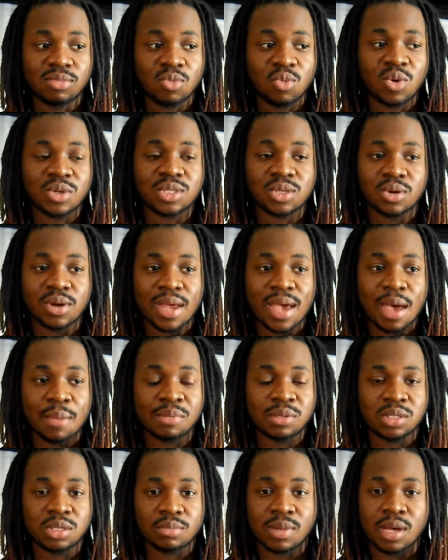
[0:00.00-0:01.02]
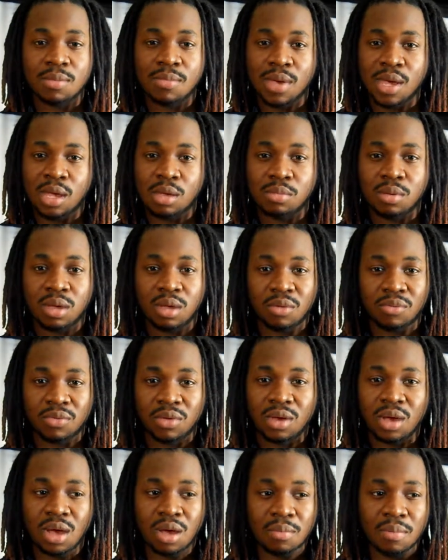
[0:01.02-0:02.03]
what's going to happen to my baby if he
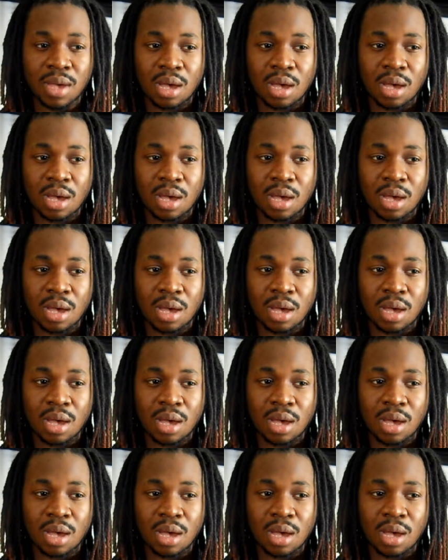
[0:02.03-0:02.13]
come